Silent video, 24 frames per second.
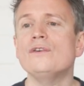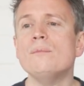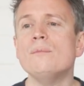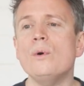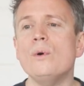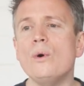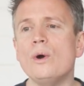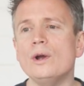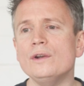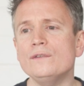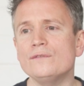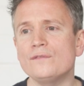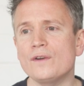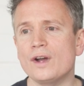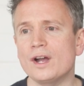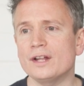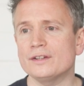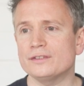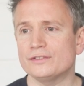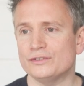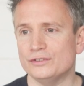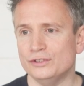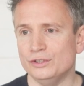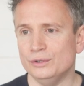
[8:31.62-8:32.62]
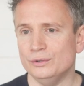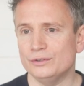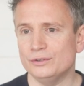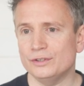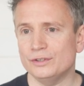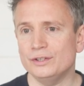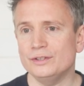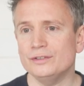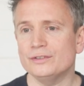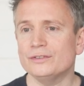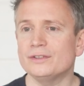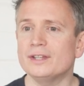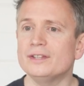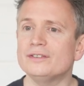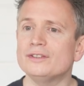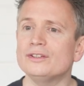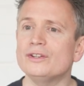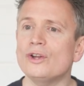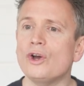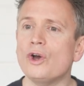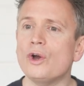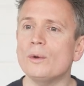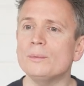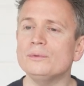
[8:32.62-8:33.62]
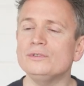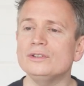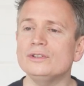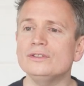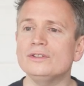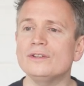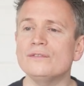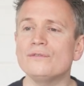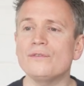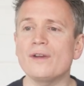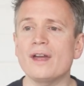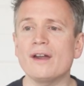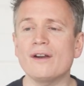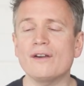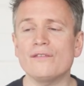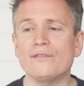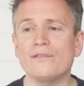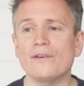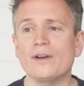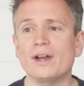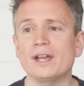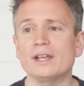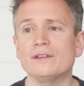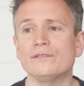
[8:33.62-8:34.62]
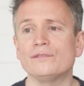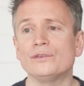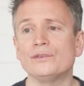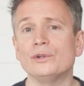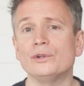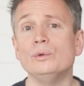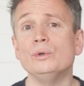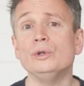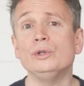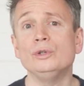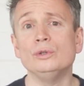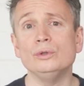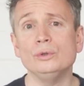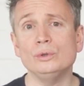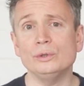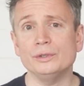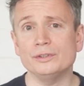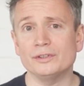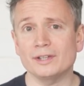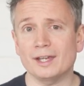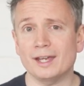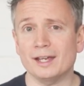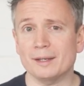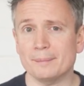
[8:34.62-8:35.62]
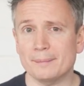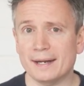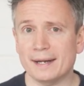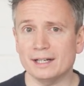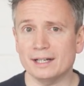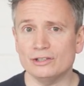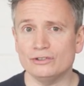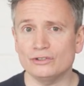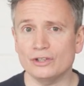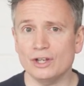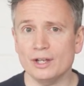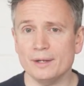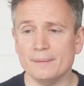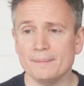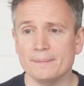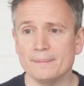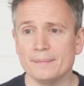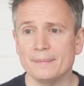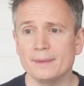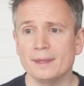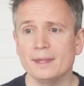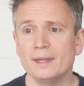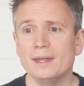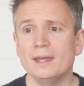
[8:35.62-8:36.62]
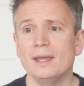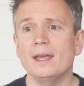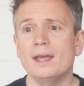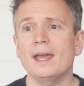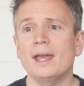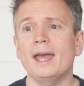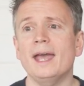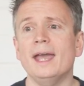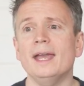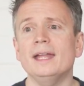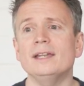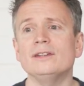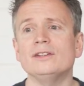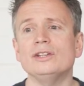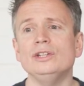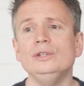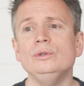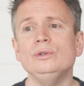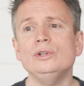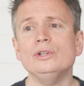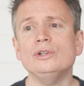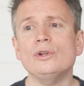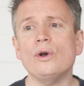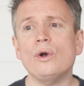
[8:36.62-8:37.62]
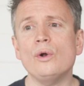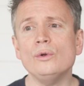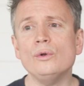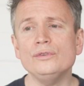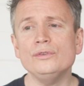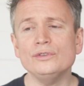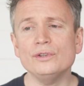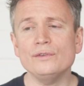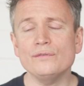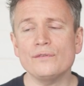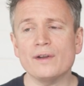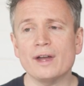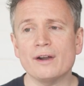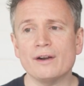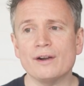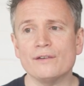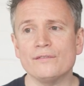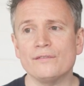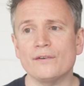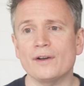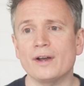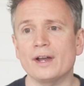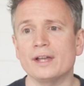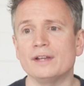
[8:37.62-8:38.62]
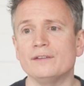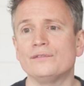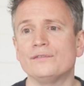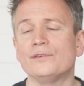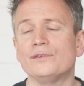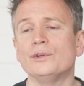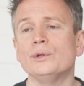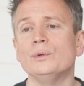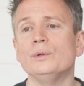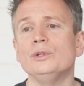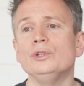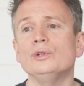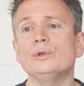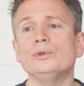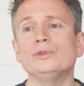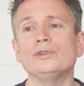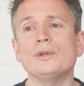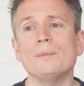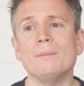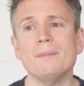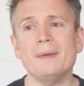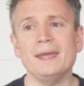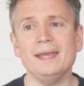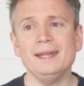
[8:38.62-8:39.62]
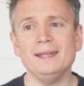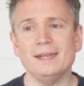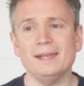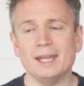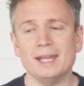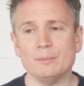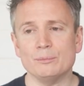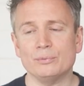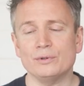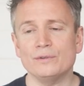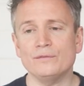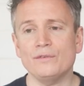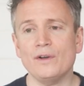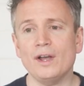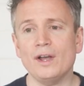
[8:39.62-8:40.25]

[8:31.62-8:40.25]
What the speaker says: For more advanced users, there's an option to verify through Google Tag Manager, and you can also verify through your domain name